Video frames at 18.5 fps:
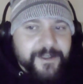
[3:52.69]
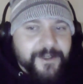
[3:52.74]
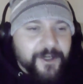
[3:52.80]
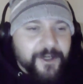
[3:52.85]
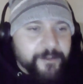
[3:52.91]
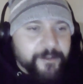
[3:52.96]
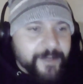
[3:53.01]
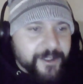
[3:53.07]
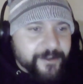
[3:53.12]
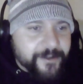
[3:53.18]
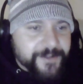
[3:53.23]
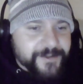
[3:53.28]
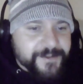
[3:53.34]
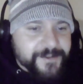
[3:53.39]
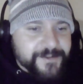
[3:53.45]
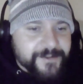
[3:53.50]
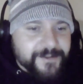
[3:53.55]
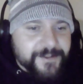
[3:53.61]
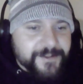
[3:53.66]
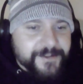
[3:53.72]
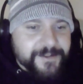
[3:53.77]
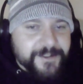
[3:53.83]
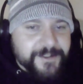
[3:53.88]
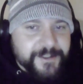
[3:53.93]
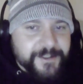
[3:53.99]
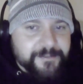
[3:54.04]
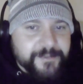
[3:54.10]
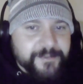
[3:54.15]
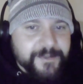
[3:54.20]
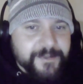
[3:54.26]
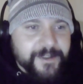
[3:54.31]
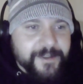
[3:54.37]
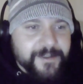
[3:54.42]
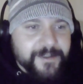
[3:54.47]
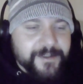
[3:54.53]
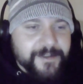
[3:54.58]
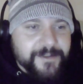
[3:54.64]
Carmelo Anthony's still on the team.
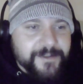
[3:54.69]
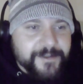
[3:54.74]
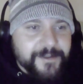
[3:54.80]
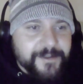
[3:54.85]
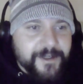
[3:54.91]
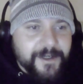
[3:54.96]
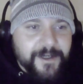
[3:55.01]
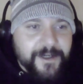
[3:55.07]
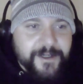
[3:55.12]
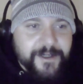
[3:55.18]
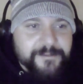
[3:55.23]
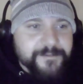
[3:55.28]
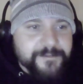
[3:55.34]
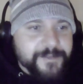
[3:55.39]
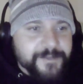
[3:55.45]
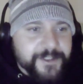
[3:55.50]
Uh,